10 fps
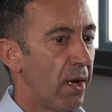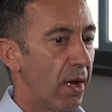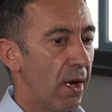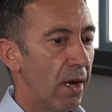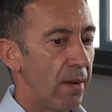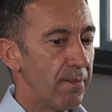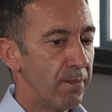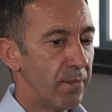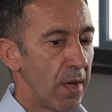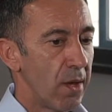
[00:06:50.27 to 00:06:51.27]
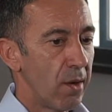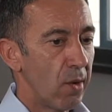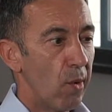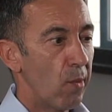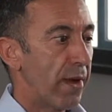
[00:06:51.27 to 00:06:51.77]

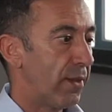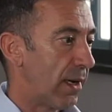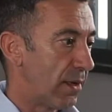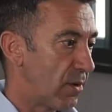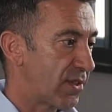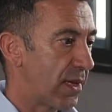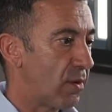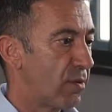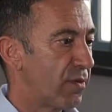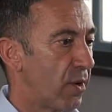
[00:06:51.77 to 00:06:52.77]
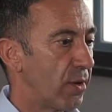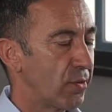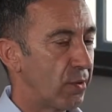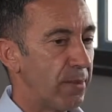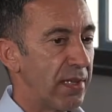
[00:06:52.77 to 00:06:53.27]
or whether, like you say, you're referring
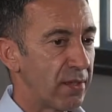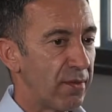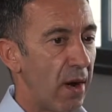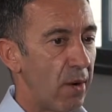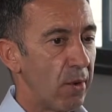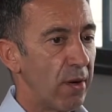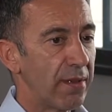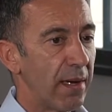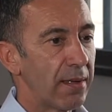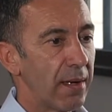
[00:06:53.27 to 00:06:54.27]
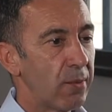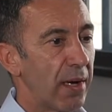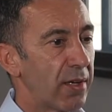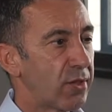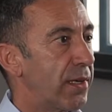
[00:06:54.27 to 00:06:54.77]
to a piece of artwork that
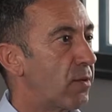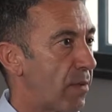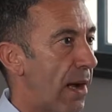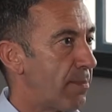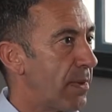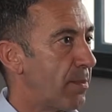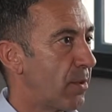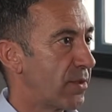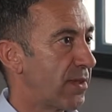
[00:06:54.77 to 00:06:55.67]
will actually grab people's